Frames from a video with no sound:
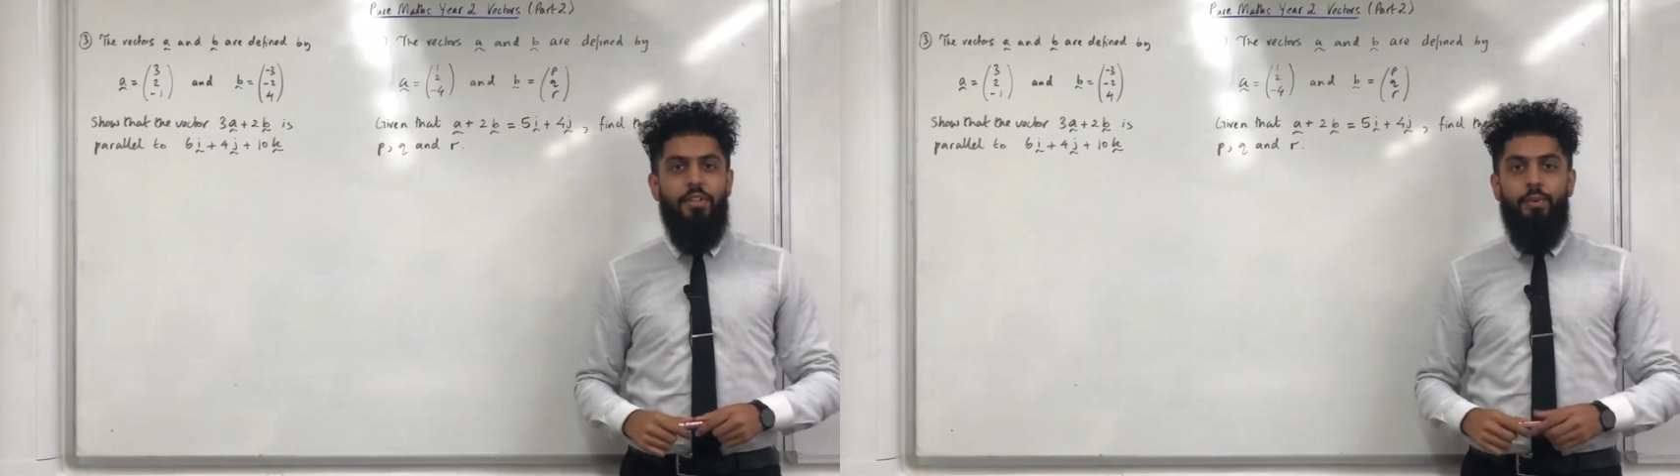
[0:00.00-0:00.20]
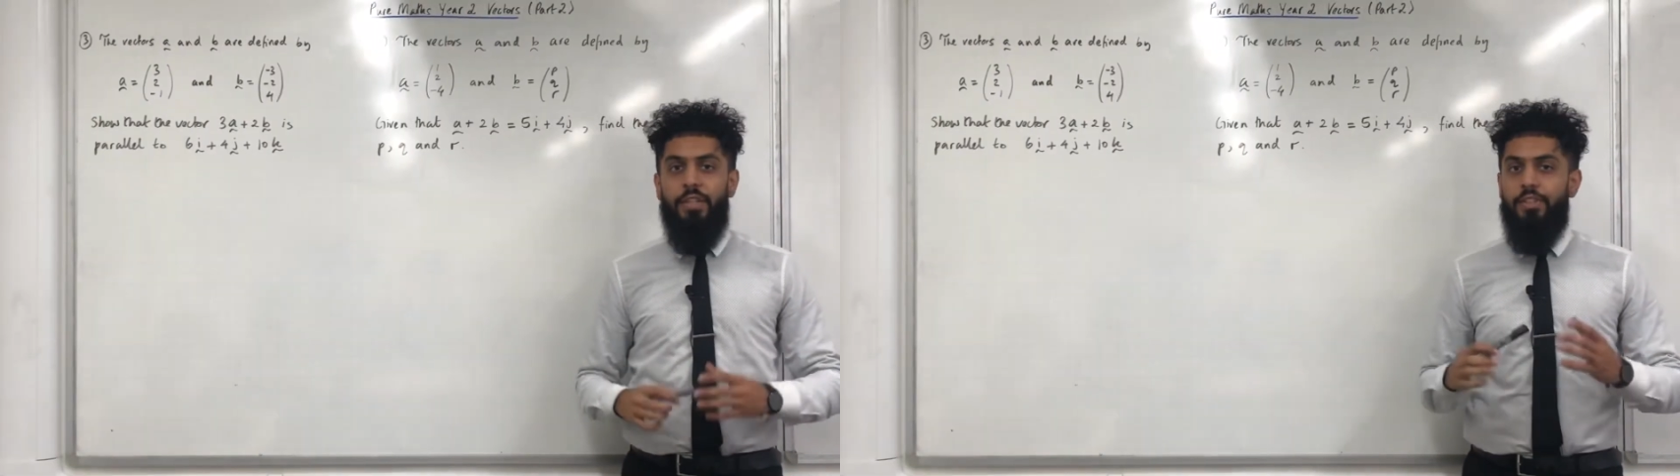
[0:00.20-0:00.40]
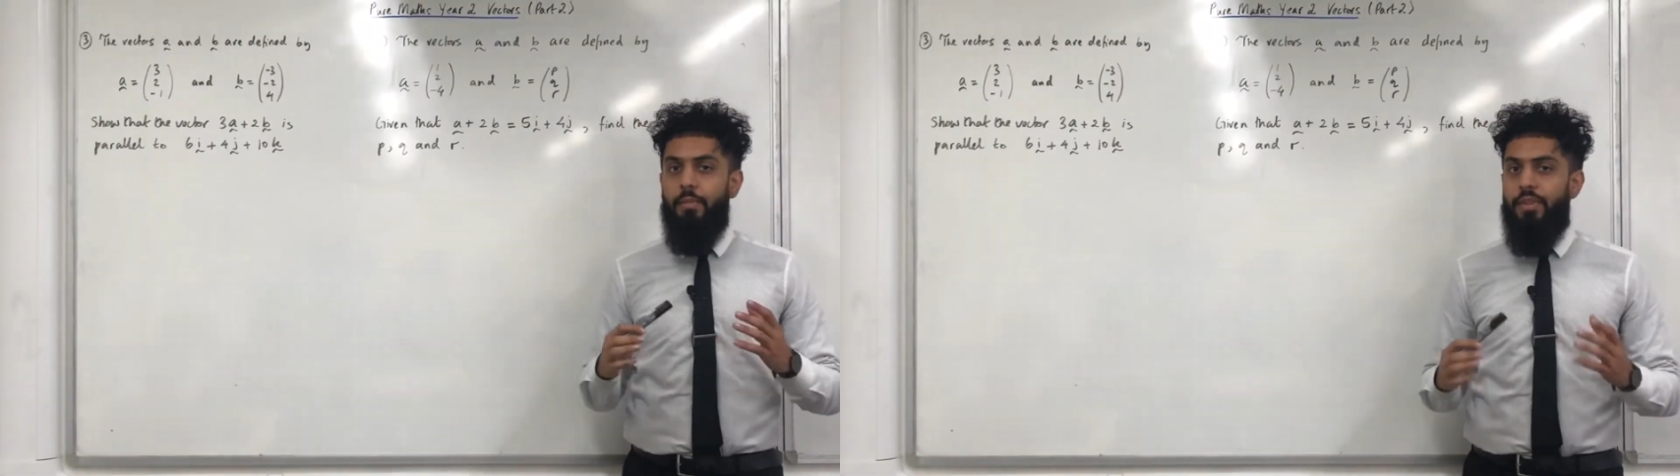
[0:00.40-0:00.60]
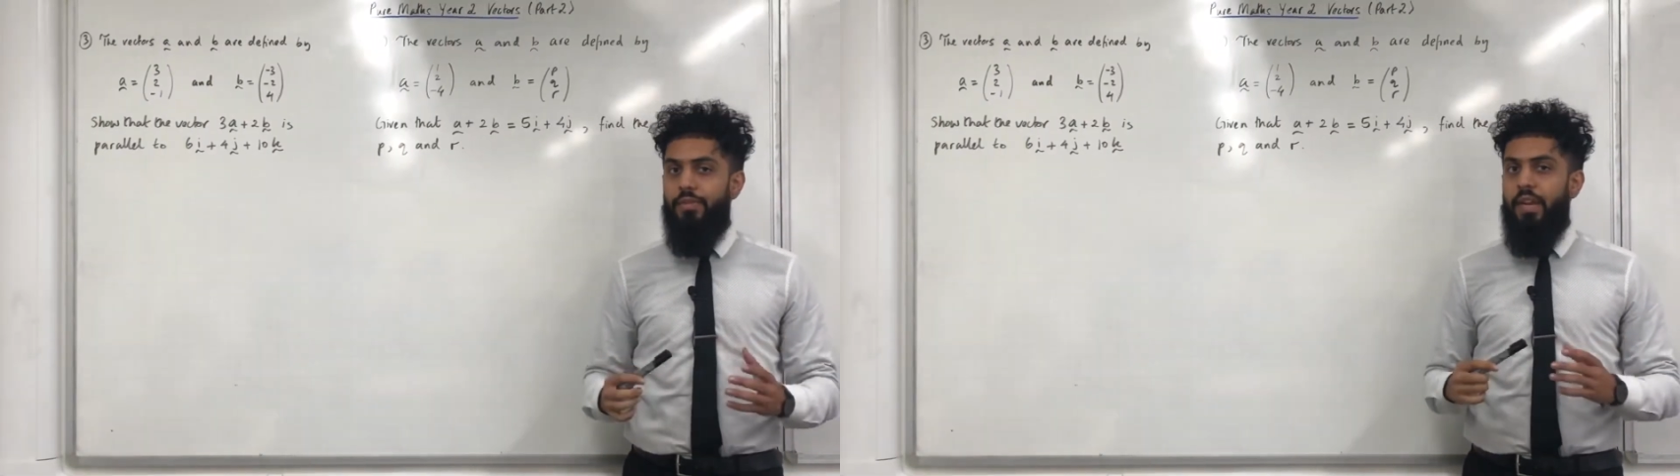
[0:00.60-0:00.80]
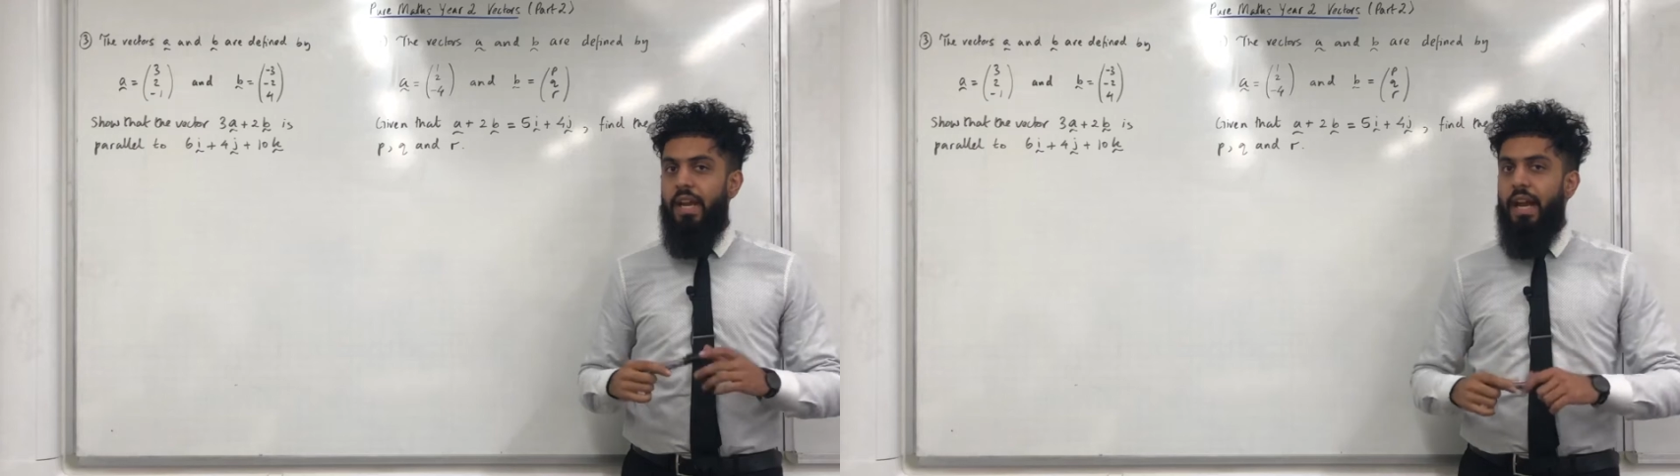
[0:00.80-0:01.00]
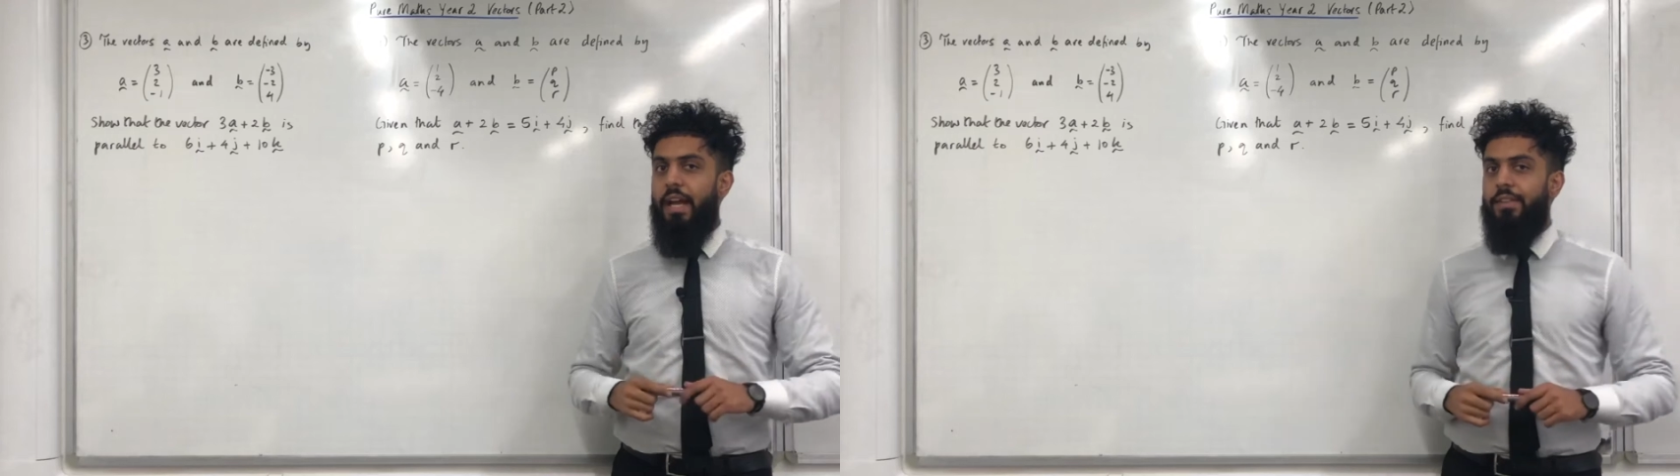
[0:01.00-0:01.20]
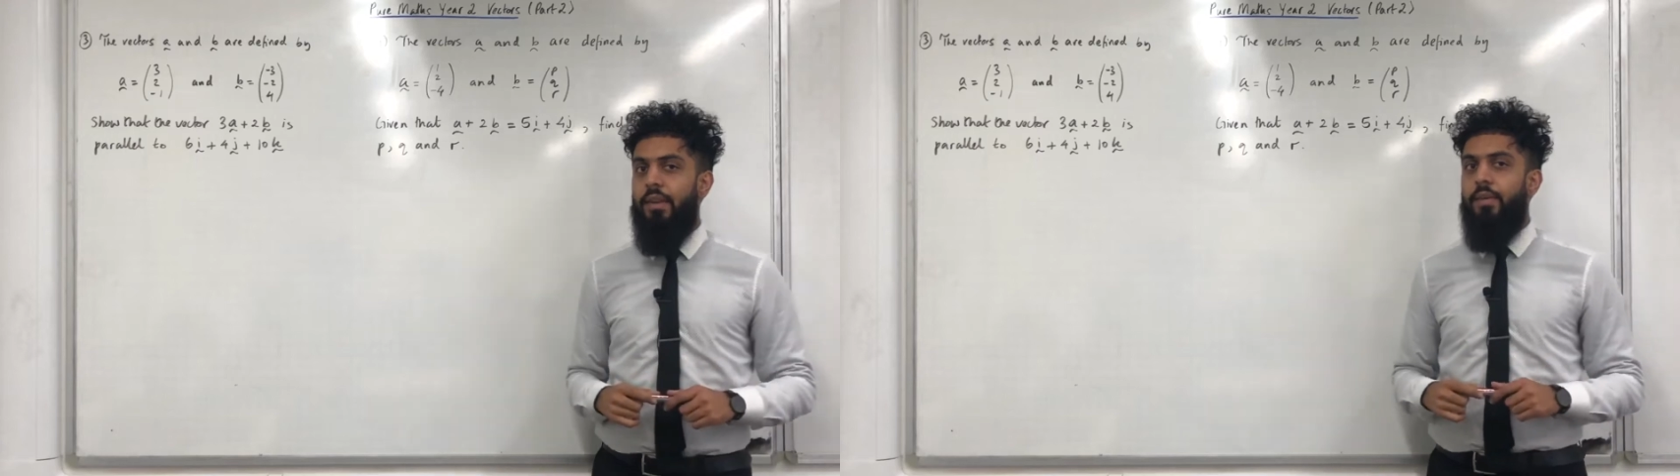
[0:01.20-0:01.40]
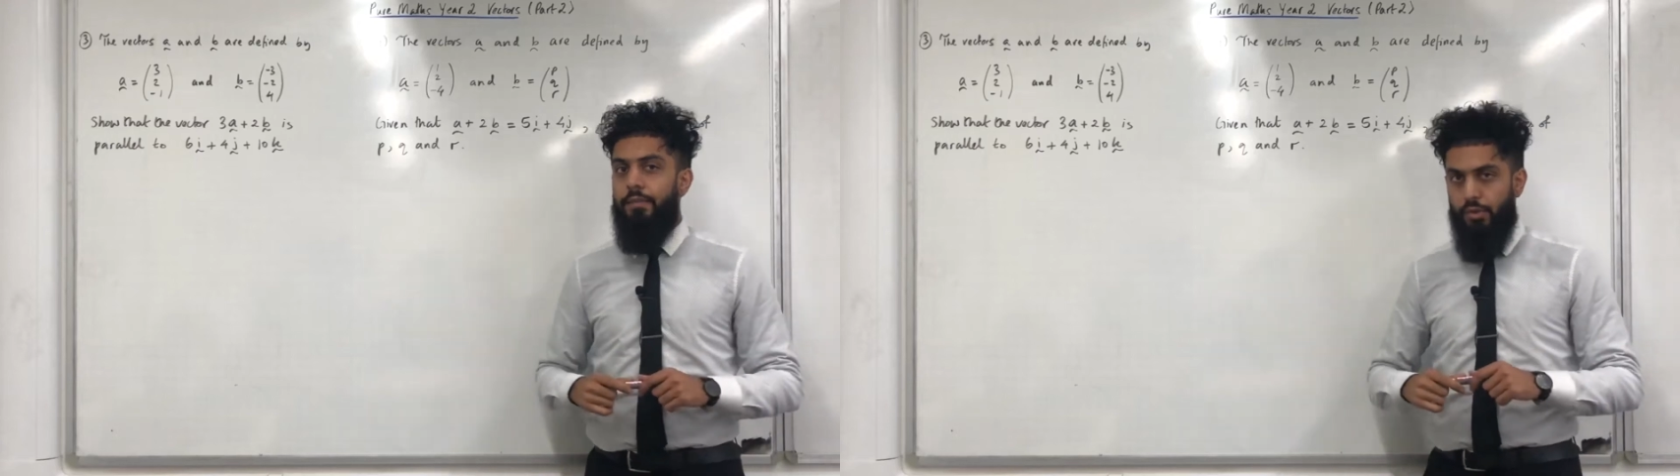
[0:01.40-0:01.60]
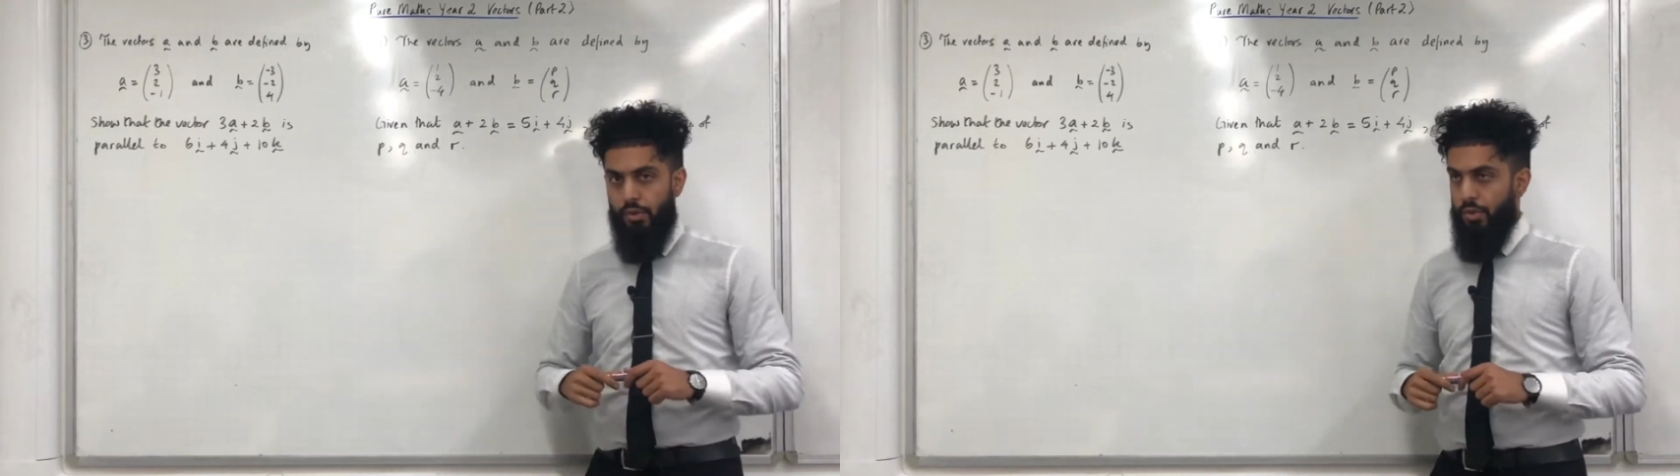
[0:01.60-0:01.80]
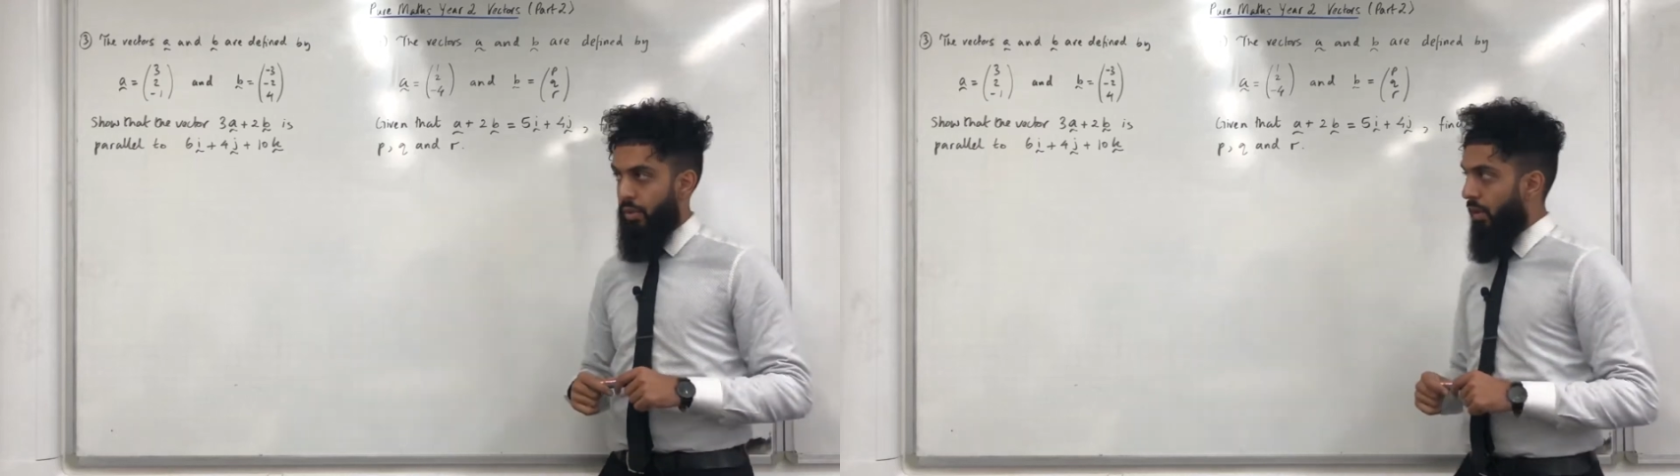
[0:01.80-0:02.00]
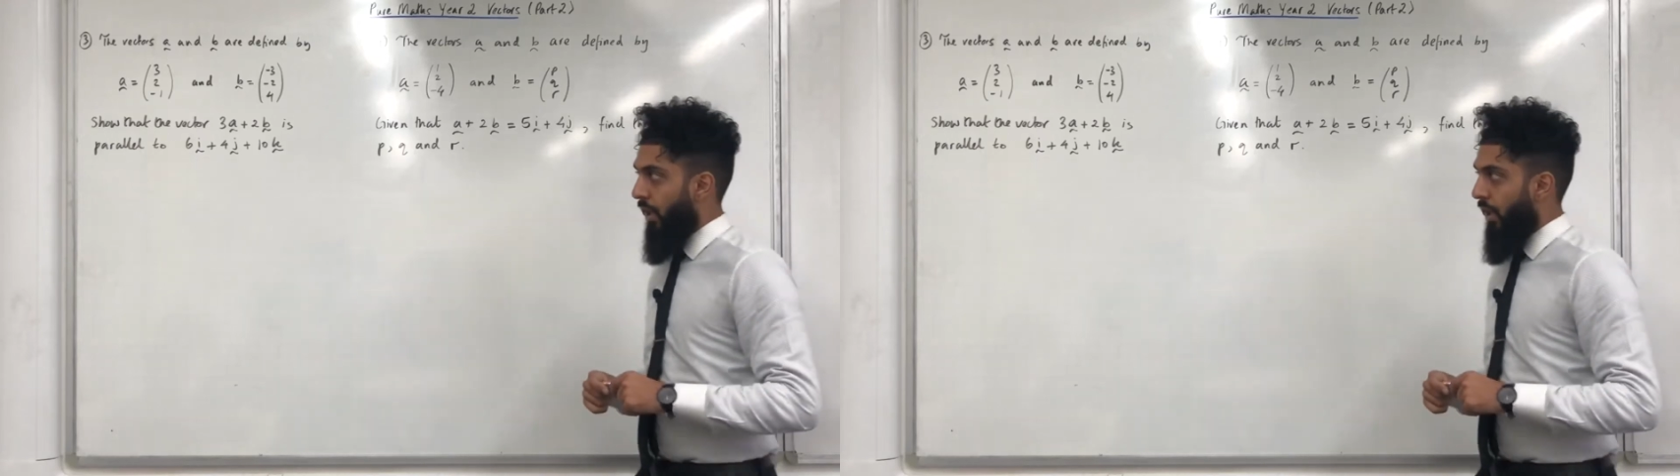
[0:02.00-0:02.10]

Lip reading: to question number 3 and 4.